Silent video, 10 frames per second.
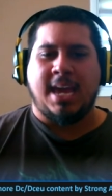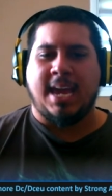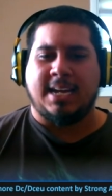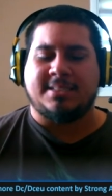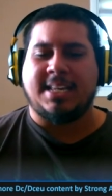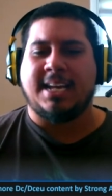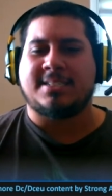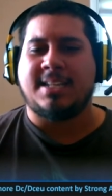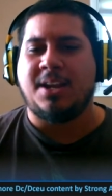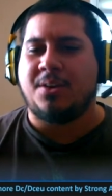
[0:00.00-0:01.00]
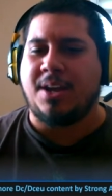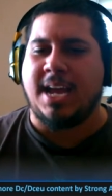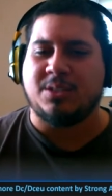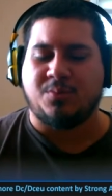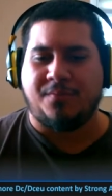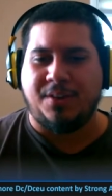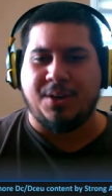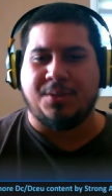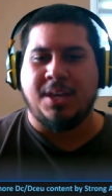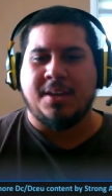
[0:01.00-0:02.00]
And Zack Snyder has
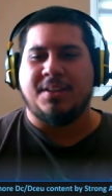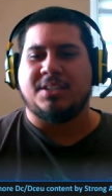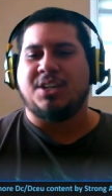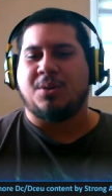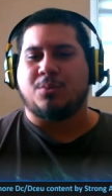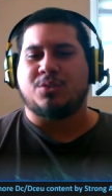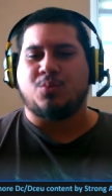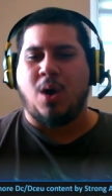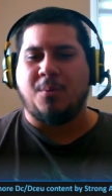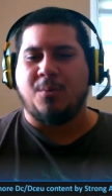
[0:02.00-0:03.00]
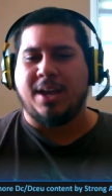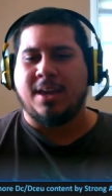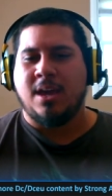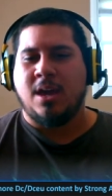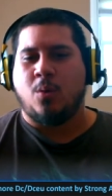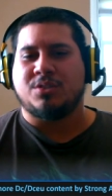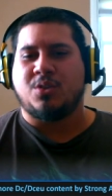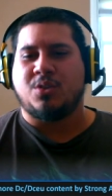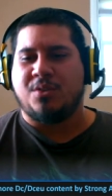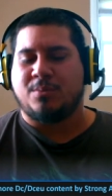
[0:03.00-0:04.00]
revealed that General Swanwick was
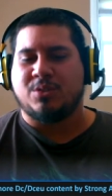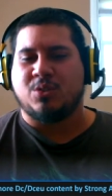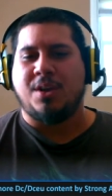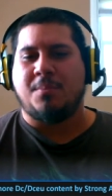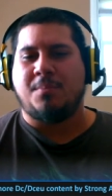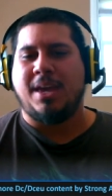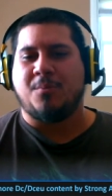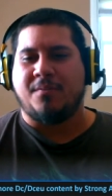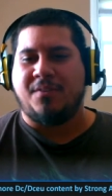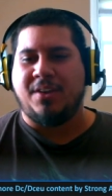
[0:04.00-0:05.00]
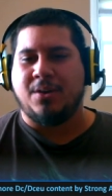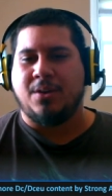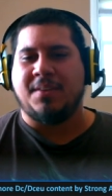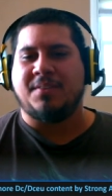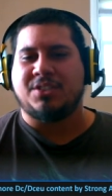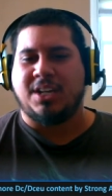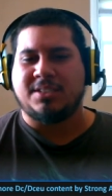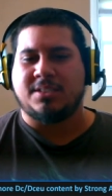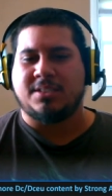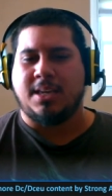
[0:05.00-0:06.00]
go- there was going to be a reveal in the
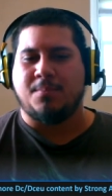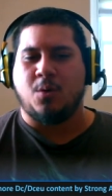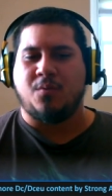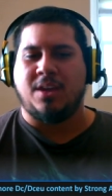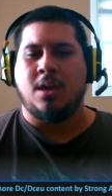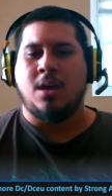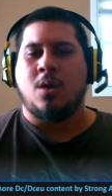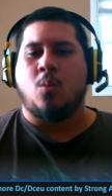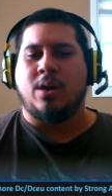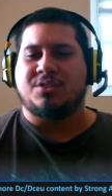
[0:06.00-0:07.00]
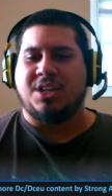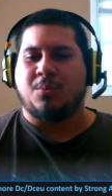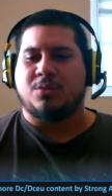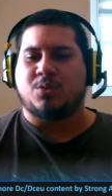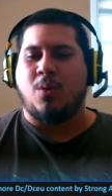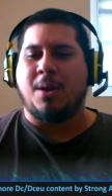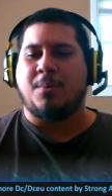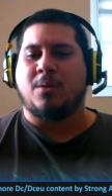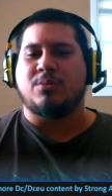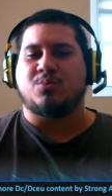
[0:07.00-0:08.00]
Justice League movie where General
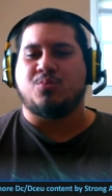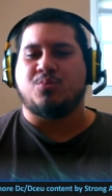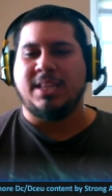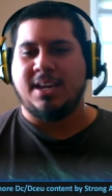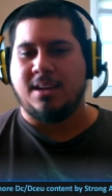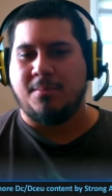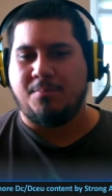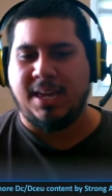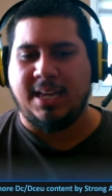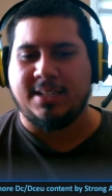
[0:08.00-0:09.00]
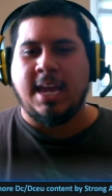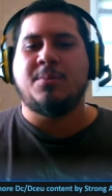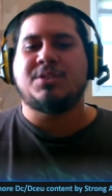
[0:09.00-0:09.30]
Swanwick was really going to be he